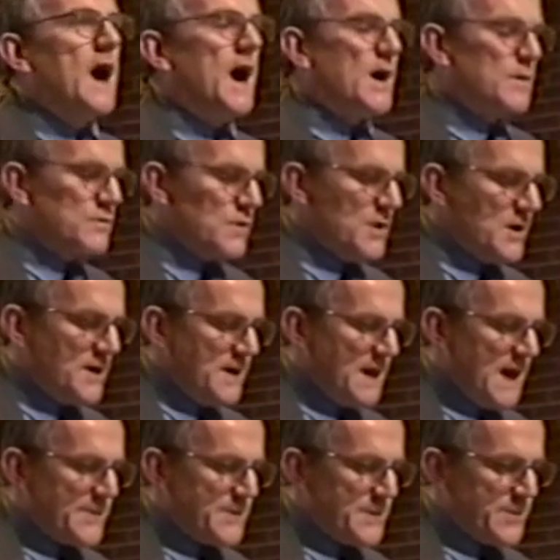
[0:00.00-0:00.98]
Our
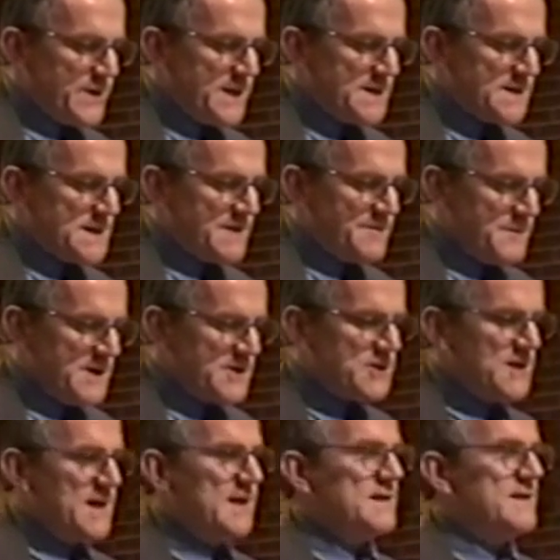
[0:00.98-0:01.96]
rural Upper Peninsula of
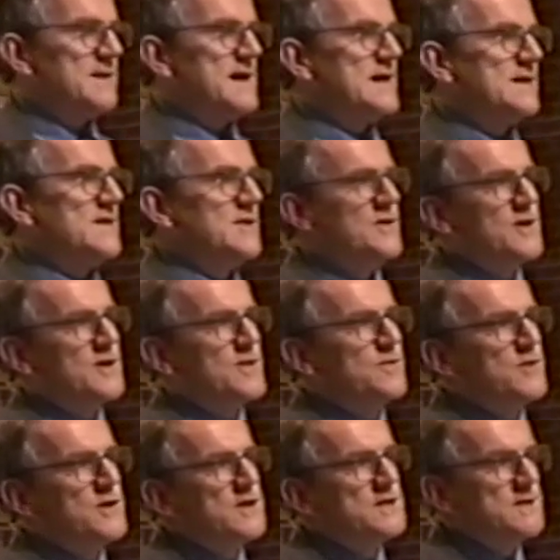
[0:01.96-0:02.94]
Michigan and the
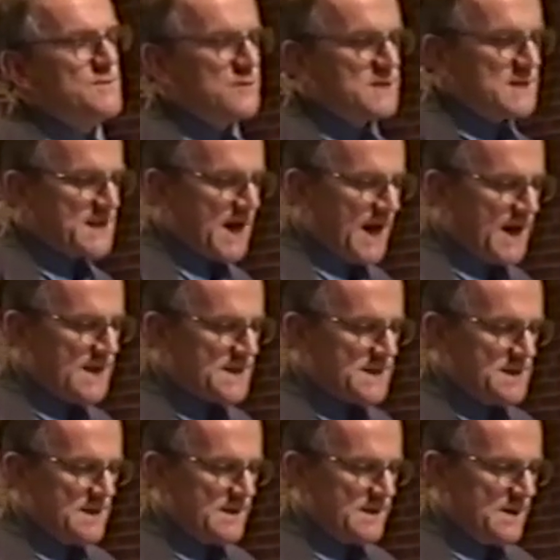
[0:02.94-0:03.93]
North Woods of
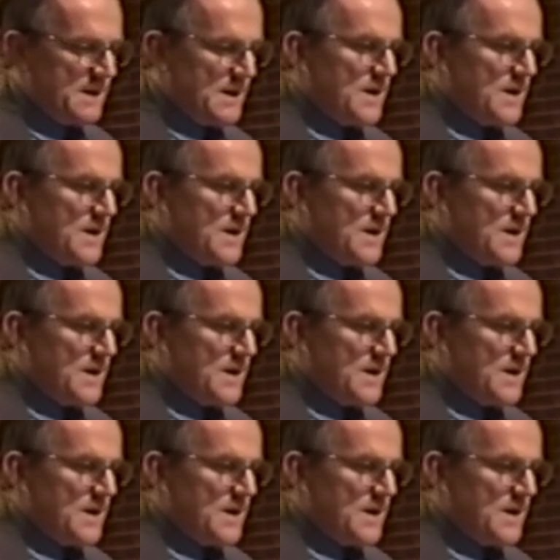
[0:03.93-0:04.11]
Wisconsin,